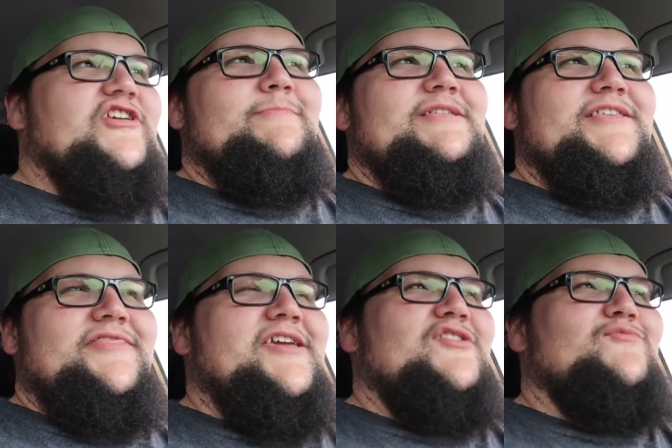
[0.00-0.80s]
Gentlemen, the
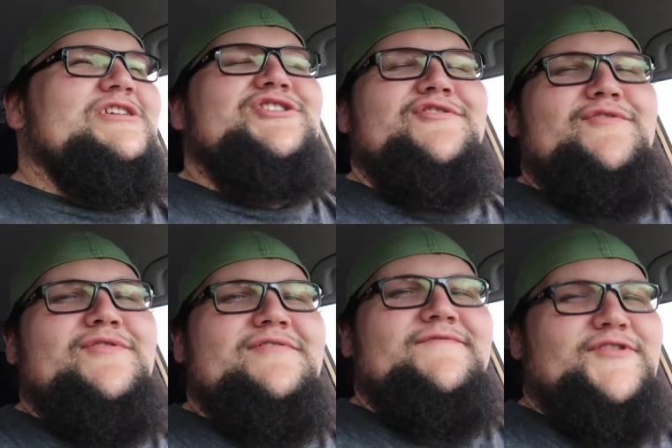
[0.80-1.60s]
things we do
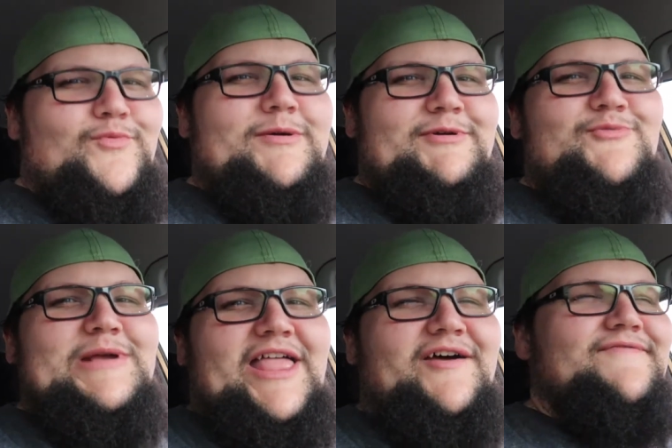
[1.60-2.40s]
for the women we
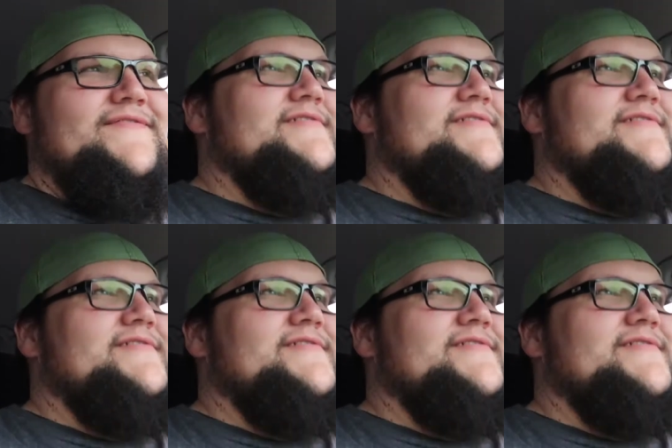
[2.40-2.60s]
love.